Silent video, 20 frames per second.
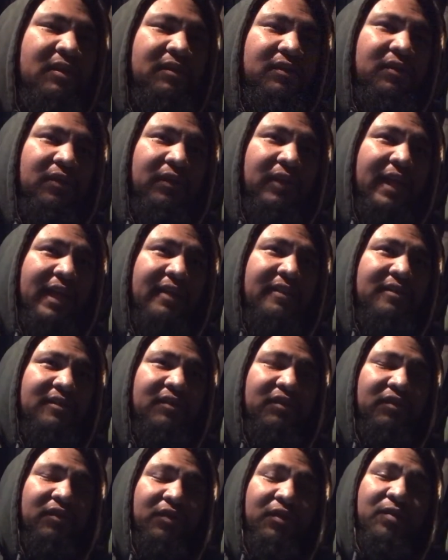So
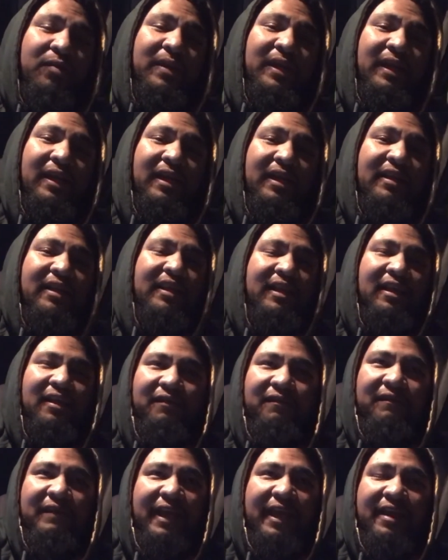you'd be lucky
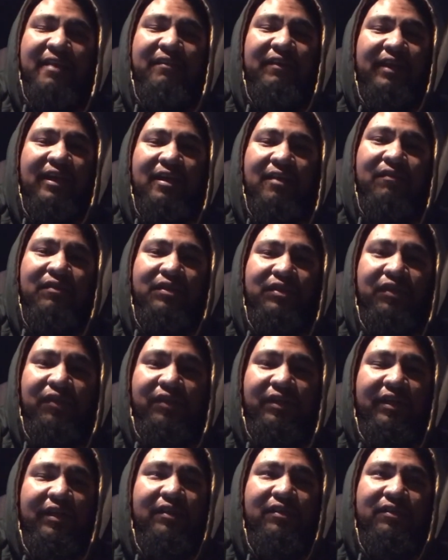if that even covers your
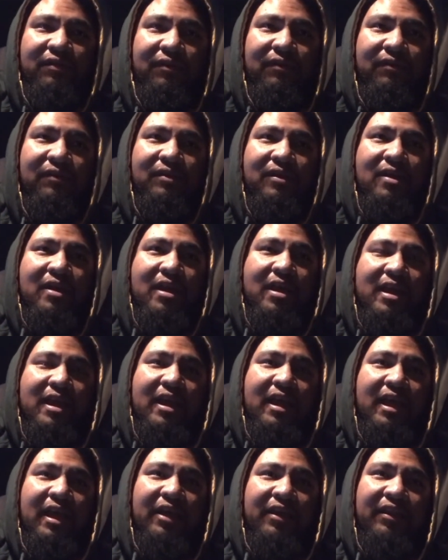diesel.
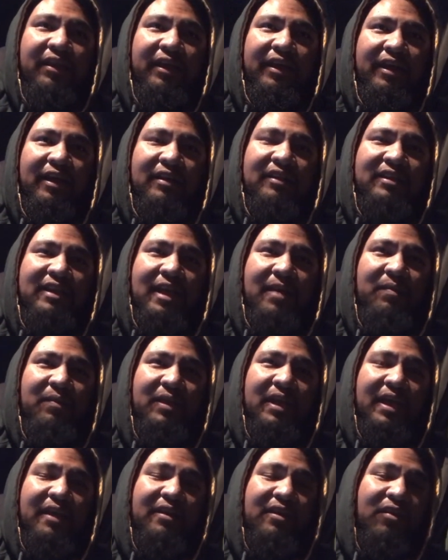And then on top of
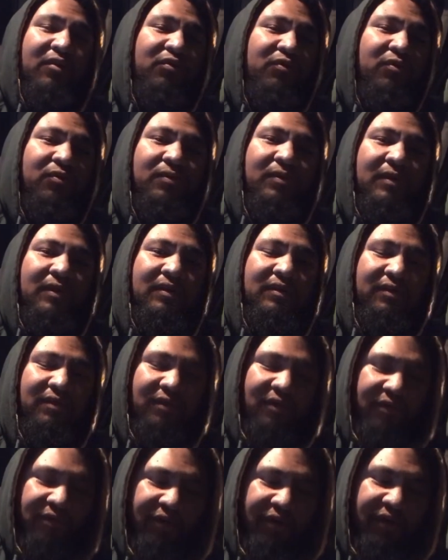that, they'll
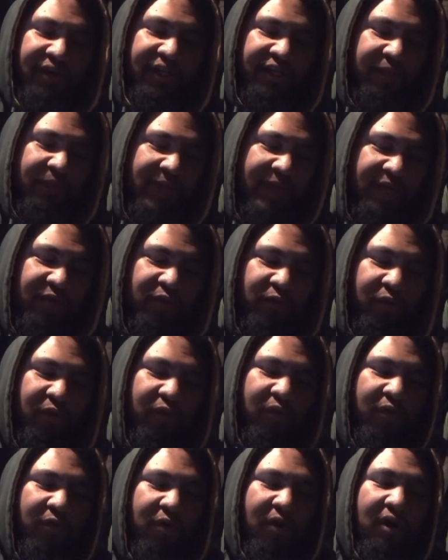your dispatch will
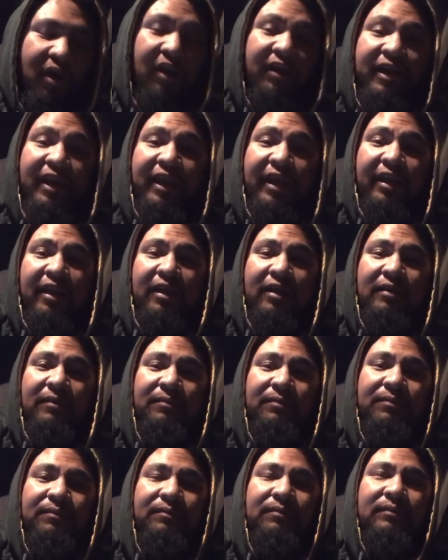throw
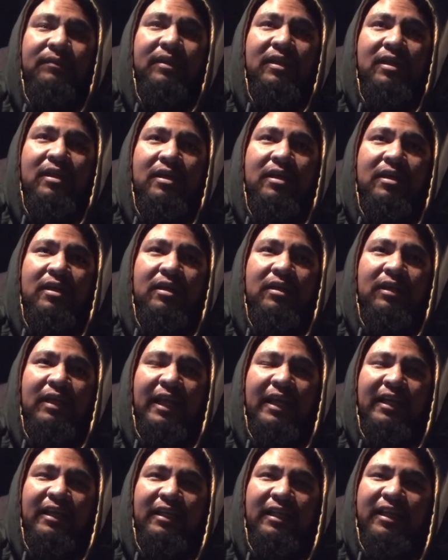on
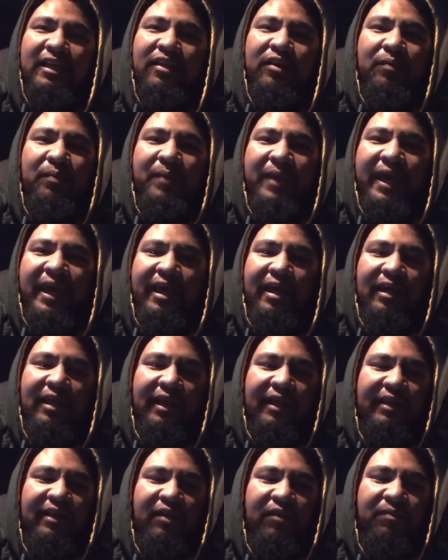like a little pay.
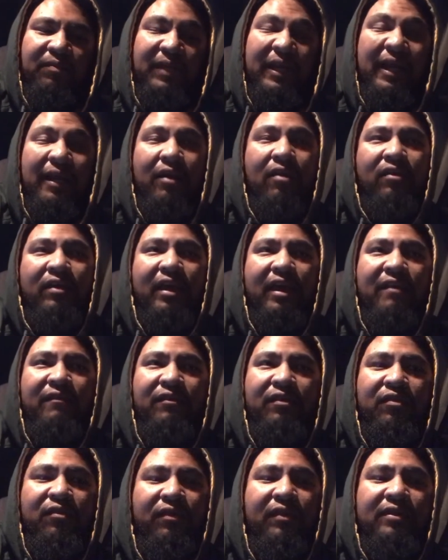Like they'll be like, okay, if
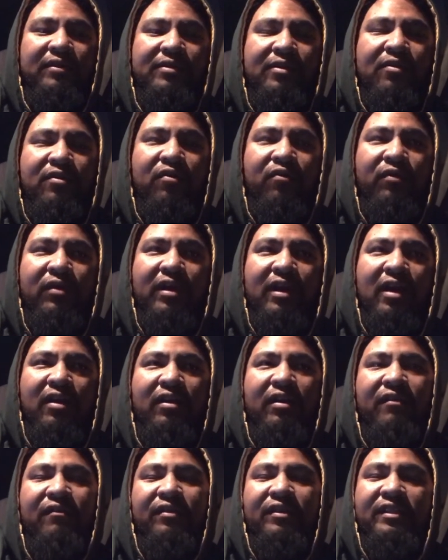you do this local run, I'll
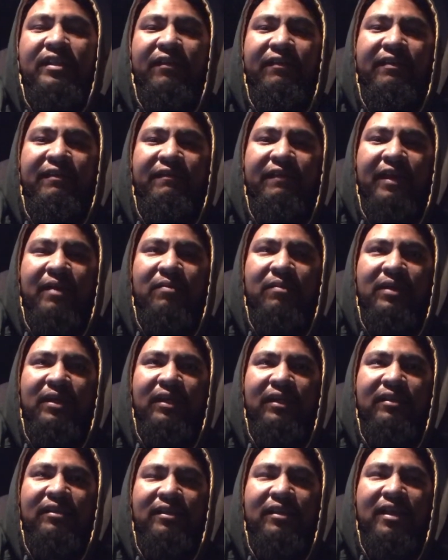give you 75
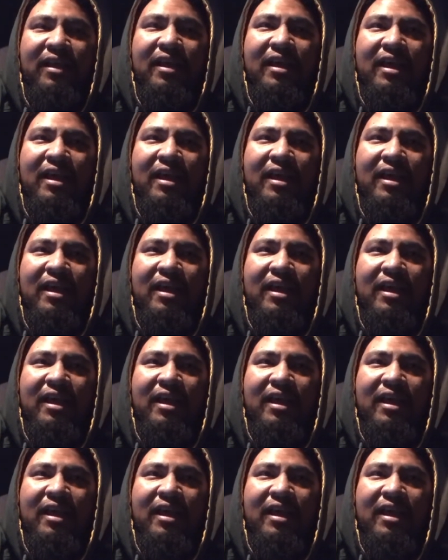bucks.